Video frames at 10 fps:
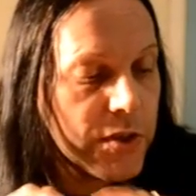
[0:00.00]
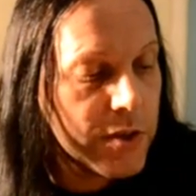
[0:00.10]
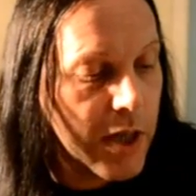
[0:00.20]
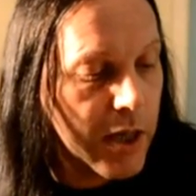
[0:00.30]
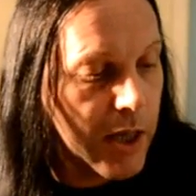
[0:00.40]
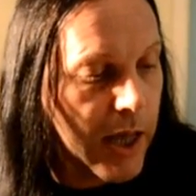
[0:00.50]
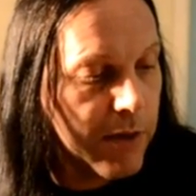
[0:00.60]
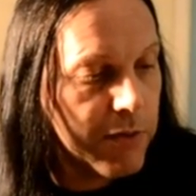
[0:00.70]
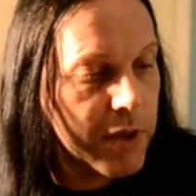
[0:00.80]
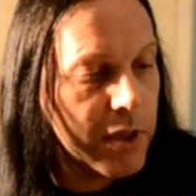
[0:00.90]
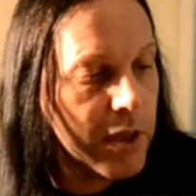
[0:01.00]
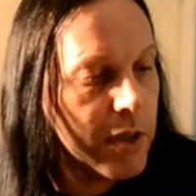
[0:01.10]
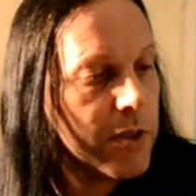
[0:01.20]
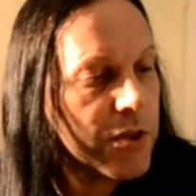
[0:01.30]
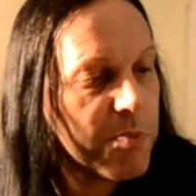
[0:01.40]
and how
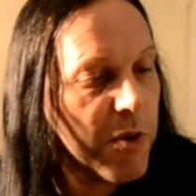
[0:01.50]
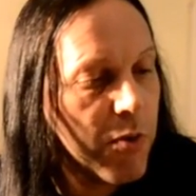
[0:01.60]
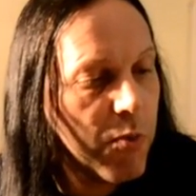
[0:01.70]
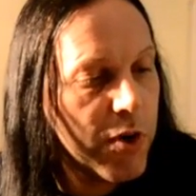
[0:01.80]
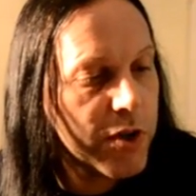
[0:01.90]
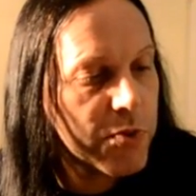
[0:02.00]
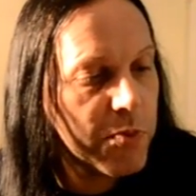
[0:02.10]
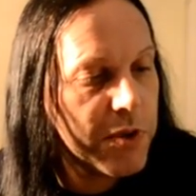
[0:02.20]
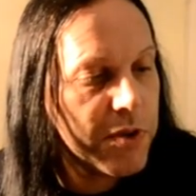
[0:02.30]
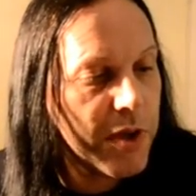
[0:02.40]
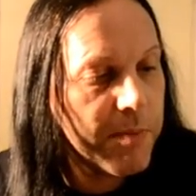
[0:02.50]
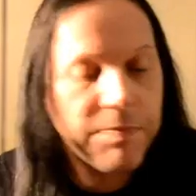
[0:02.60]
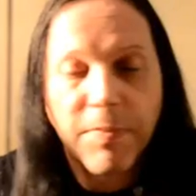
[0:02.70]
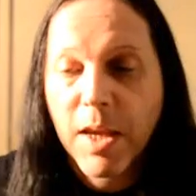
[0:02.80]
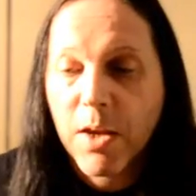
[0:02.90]
the spirit works
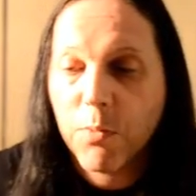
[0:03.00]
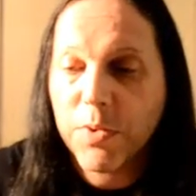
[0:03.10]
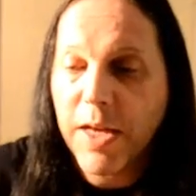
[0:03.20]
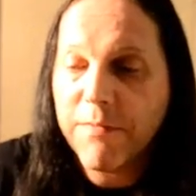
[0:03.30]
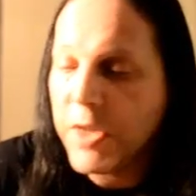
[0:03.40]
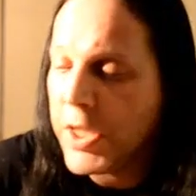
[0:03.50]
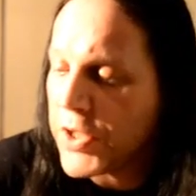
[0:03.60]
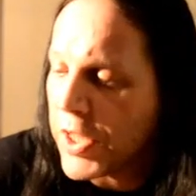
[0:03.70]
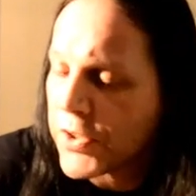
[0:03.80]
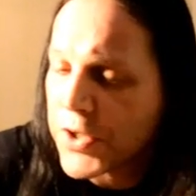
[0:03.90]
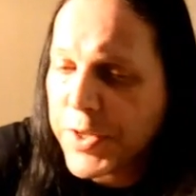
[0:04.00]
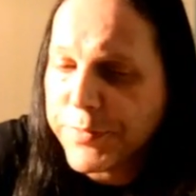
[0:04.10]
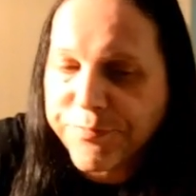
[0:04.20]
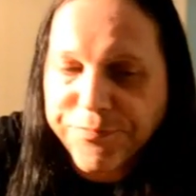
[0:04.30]
with that finishing. So